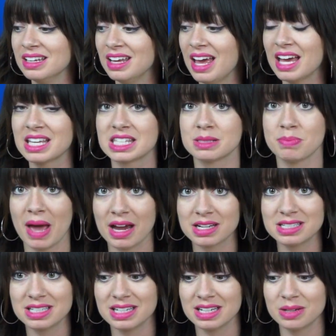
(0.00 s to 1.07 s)

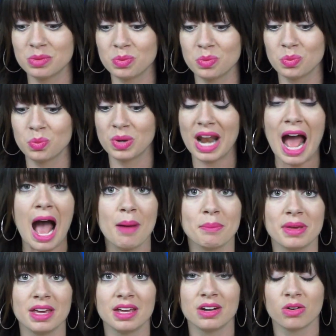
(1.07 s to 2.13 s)
expected would
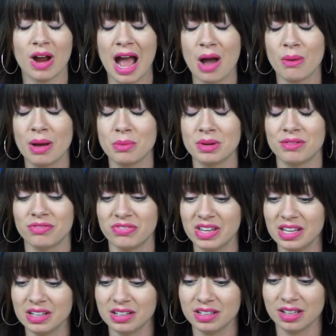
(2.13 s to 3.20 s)
happen or how I would
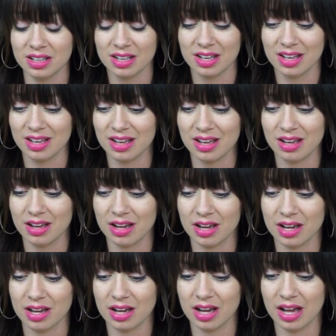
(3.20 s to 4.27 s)
feel.
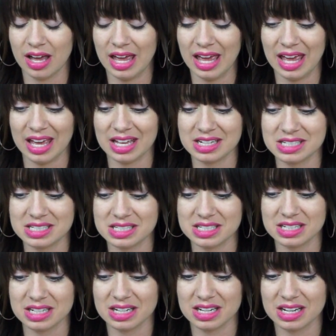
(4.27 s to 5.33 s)
And
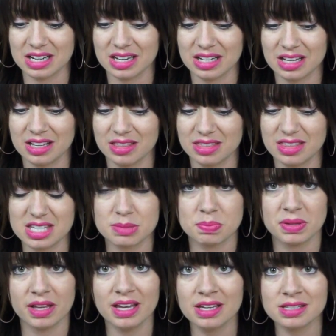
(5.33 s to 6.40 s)
this
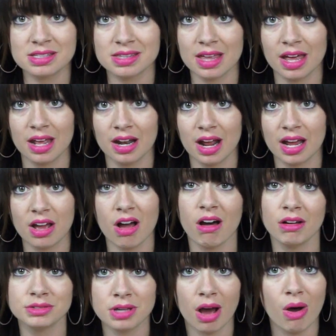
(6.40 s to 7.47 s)
place that I
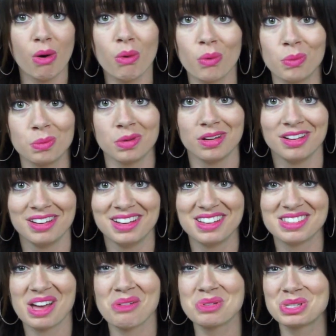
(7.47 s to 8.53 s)
called home,
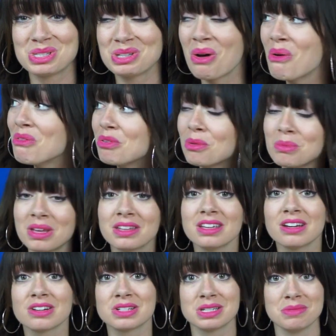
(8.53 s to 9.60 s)
that was so
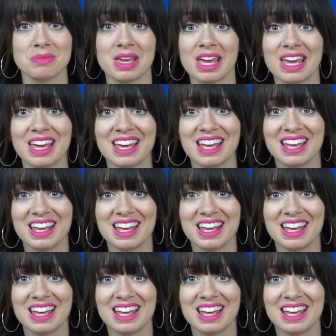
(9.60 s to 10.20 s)
familiar to me,